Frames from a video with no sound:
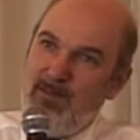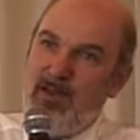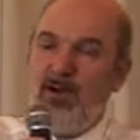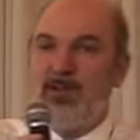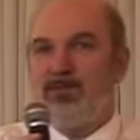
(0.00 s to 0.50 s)

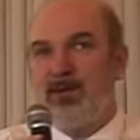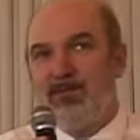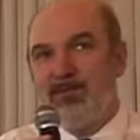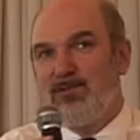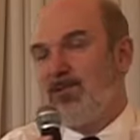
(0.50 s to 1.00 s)
because
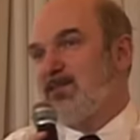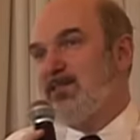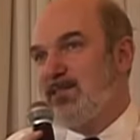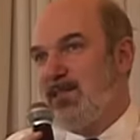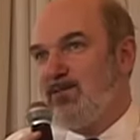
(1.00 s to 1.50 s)
people do not
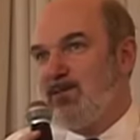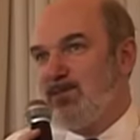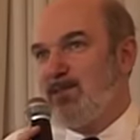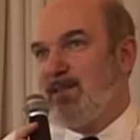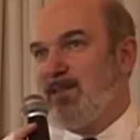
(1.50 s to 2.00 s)

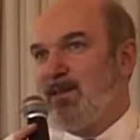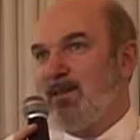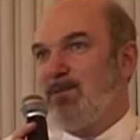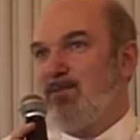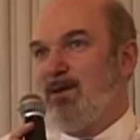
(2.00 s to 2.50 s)
distinguish that the
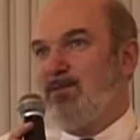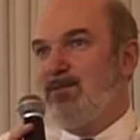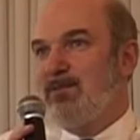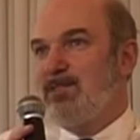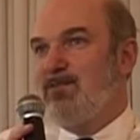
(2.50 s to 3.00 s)
real
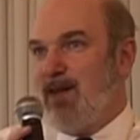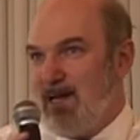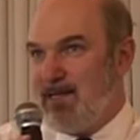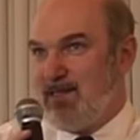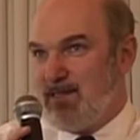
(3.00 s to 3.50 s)
problem is the
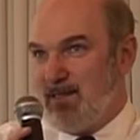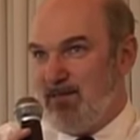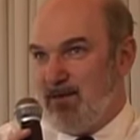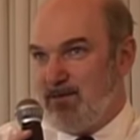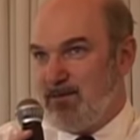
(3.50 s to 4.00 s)
violence
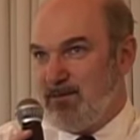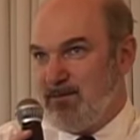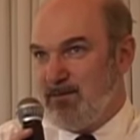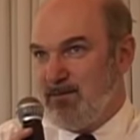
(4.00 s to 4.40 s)
involved.